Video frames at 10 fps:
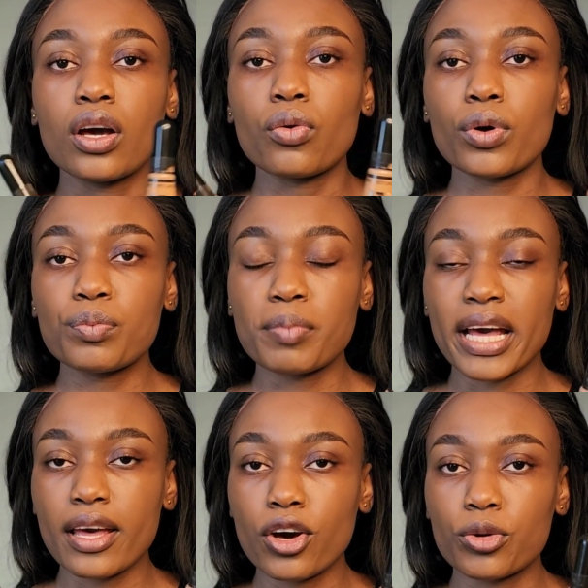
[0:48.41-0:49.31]
What might
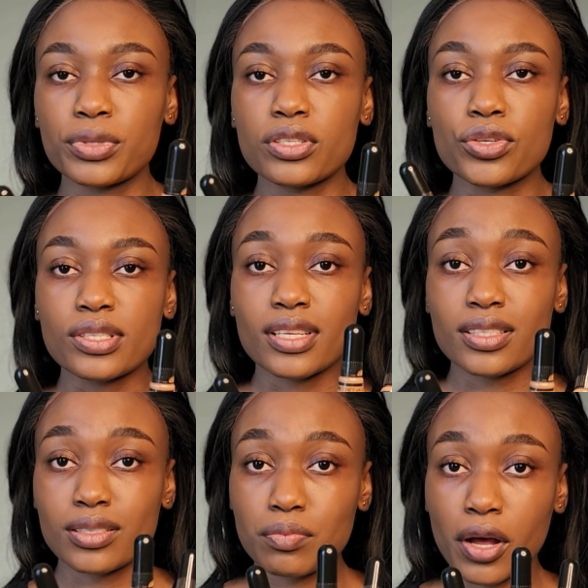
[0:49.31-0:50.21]
help is your
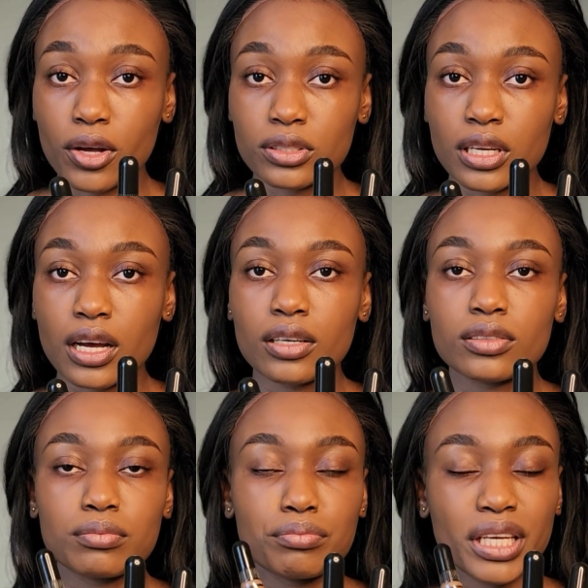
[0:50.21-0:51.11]
setting powder
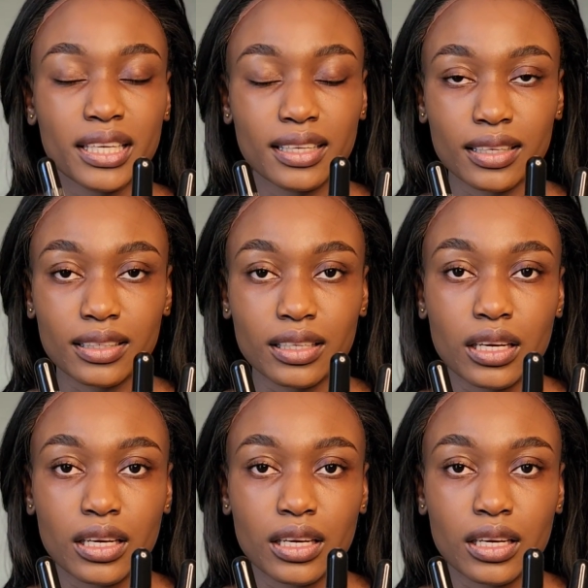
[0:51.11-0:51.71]
baking.